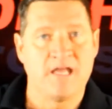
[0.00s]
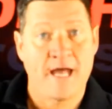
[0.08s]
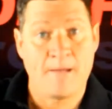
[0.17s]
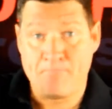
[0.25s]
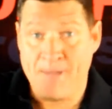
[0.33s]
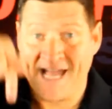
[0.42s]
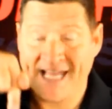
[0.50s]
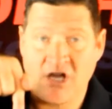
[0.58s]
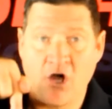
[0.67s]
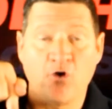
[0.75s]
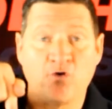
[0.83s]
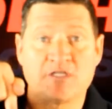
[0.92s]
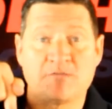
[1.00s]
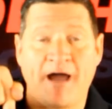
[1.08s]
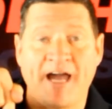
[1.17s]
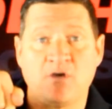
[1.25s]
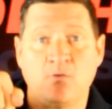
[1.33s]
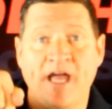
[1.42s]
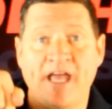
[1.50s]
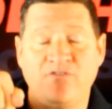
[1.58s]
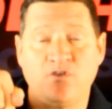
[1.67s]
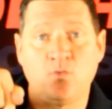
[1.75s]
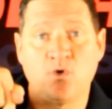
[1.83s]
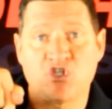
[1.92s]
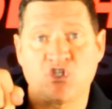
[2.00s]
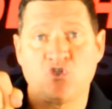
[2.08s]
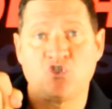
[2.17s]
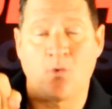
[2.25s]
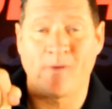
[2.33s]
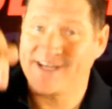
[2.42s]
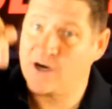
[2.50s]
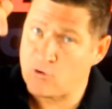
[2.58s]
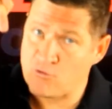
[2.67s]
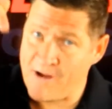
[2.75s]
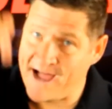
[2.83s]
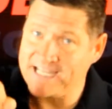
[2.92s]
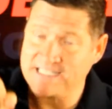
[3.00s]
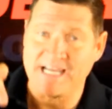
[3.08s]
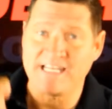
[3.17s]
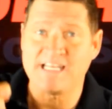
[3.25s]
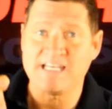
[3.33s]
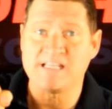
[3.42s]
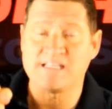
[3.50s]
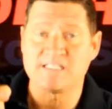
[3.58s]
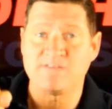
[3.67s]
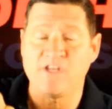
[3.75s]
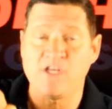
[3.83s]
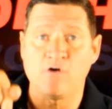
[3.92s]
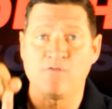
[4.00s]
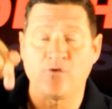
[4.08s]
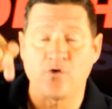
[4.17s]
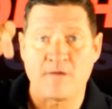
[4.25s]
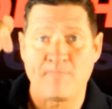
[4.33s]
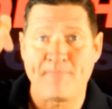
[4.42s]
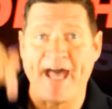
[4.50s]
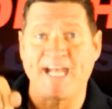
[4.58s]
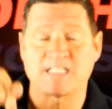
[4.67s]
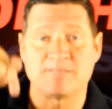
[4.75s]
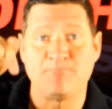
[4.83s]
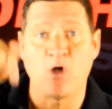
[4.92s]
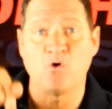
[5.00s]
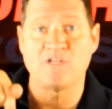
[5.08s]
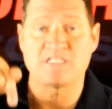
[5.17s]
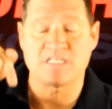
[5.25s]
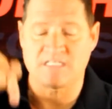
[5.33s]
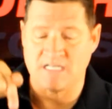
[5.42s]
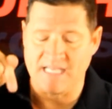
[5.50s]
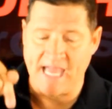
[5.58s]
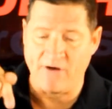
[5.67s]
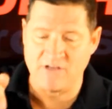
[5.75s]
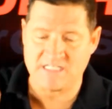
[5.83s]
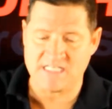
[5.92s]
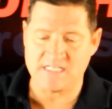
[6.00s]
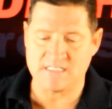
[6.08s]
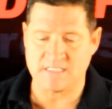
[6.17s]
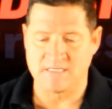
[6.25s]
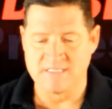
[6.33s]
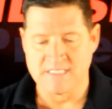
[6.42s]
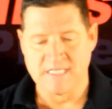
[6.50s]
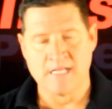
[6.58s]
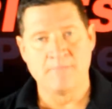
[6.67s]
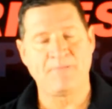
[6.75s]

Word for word: And my codes, by the way, if you wish to join, are right underneath this video for the max bonuses and guarantees.